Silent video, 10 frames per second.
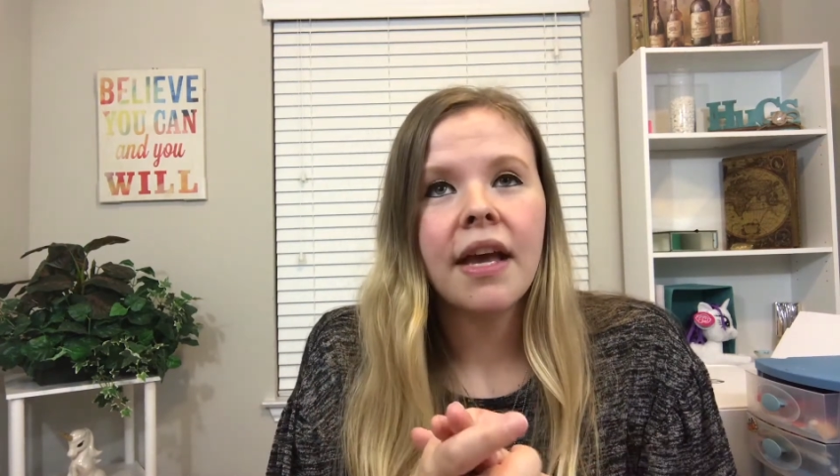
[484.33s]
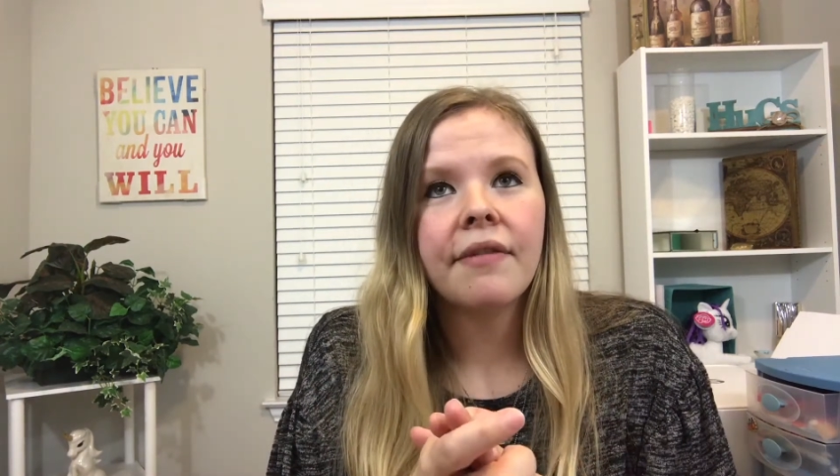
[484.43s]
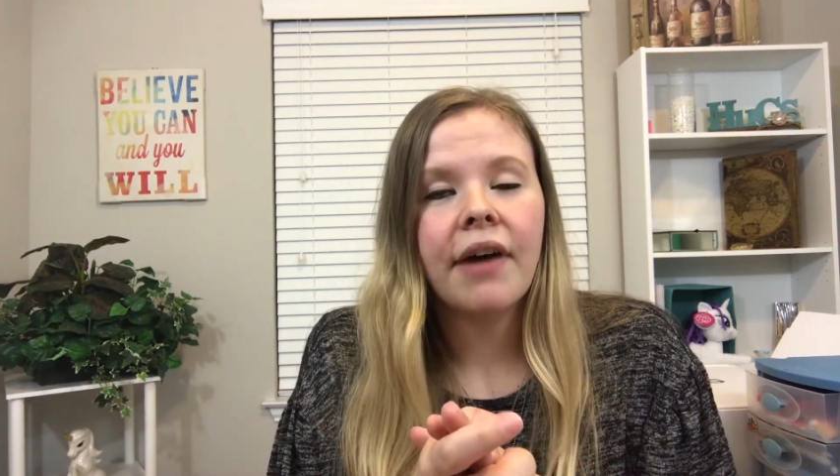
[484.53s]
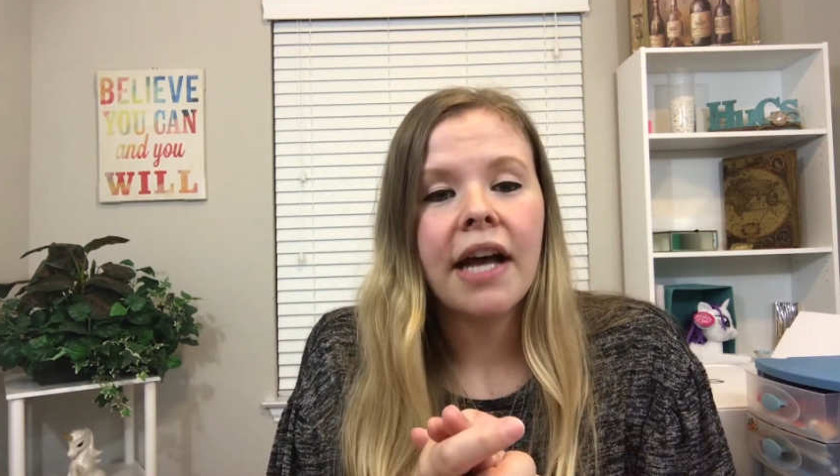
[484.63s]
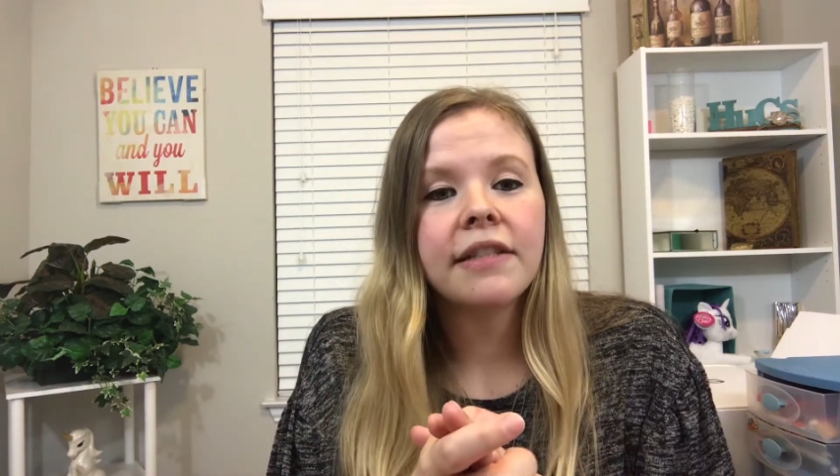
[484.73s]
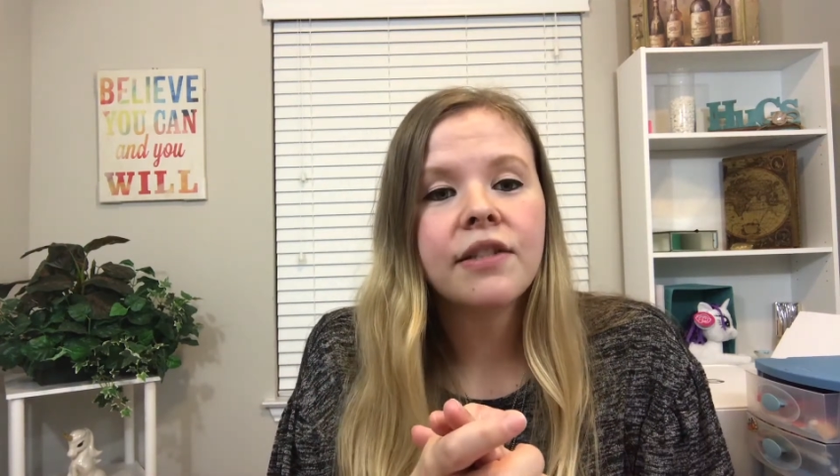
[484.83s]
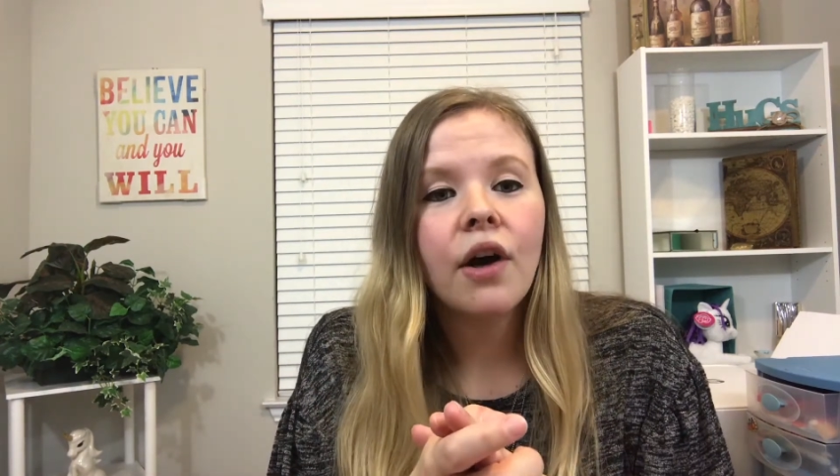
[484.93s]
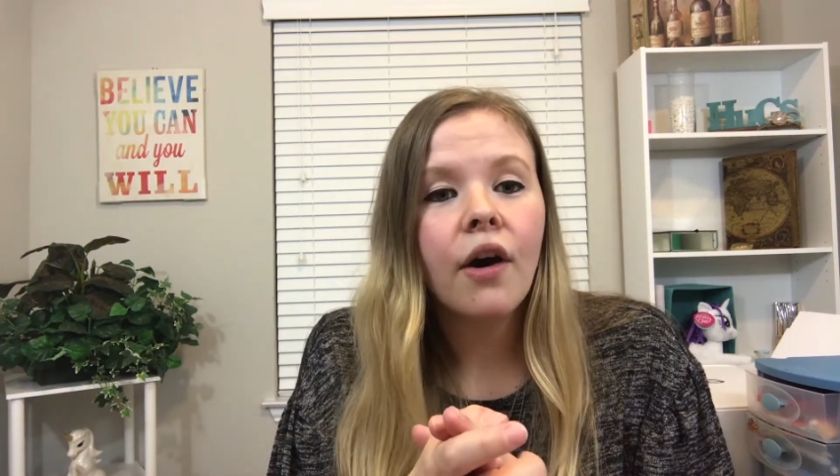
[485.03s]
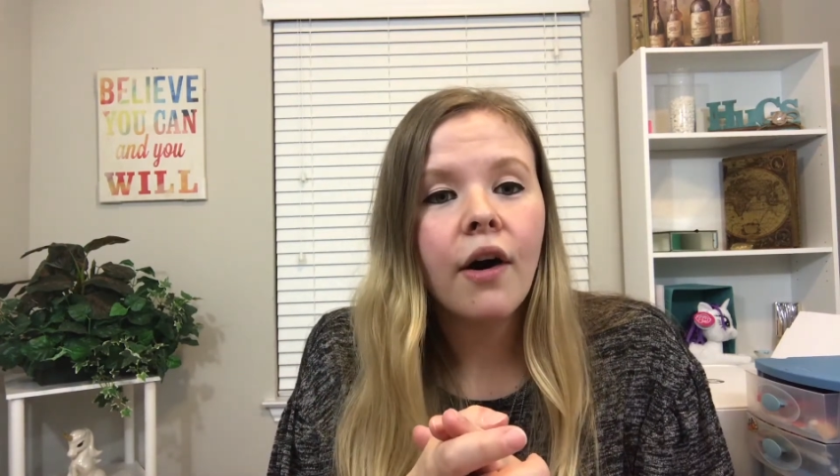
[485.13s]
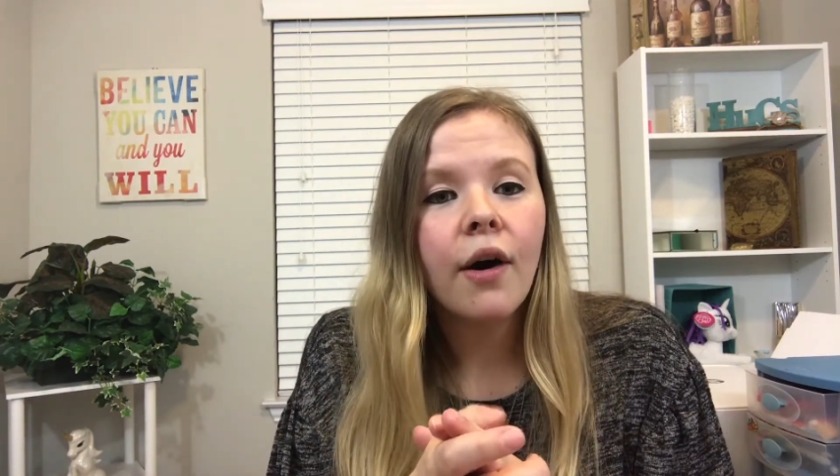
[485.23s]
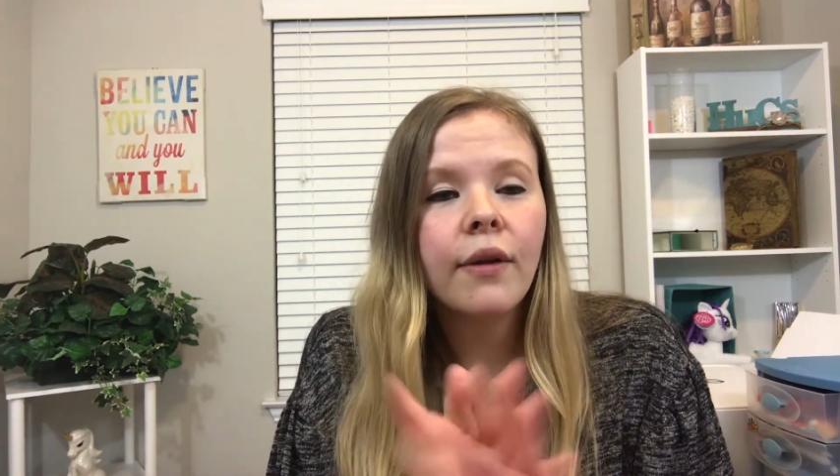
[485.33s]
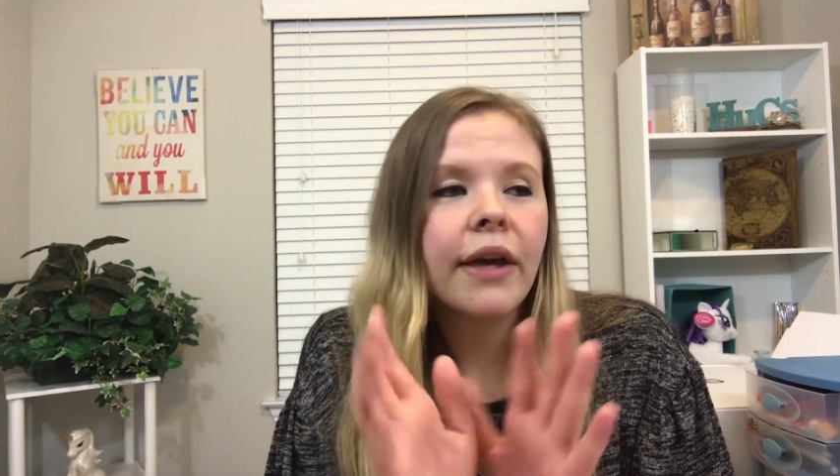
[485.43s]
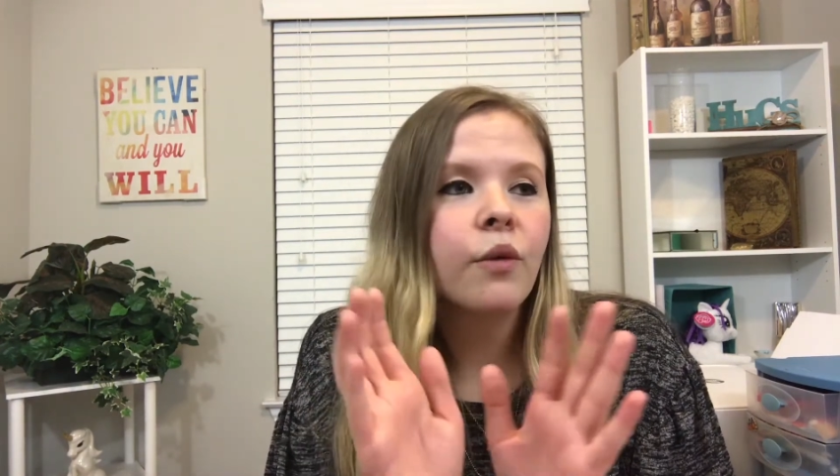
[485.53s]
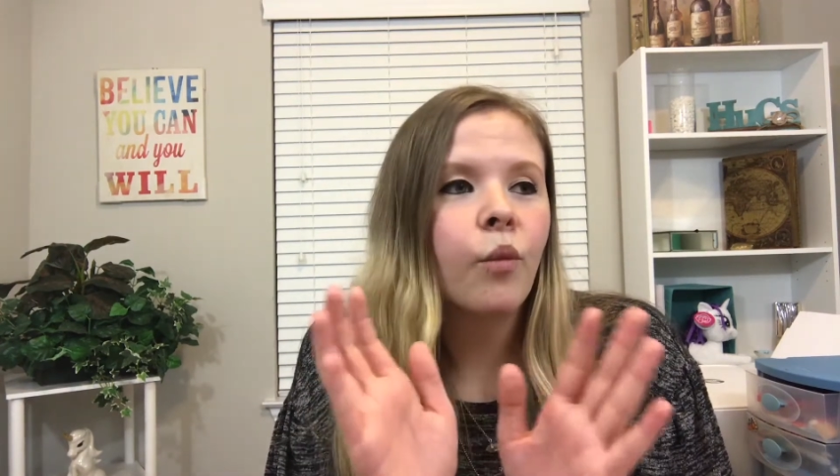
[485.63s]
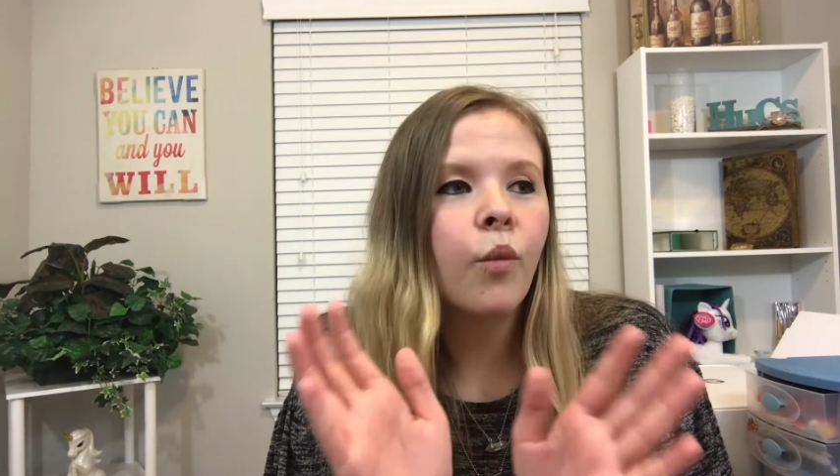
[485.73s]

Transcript: if I saw like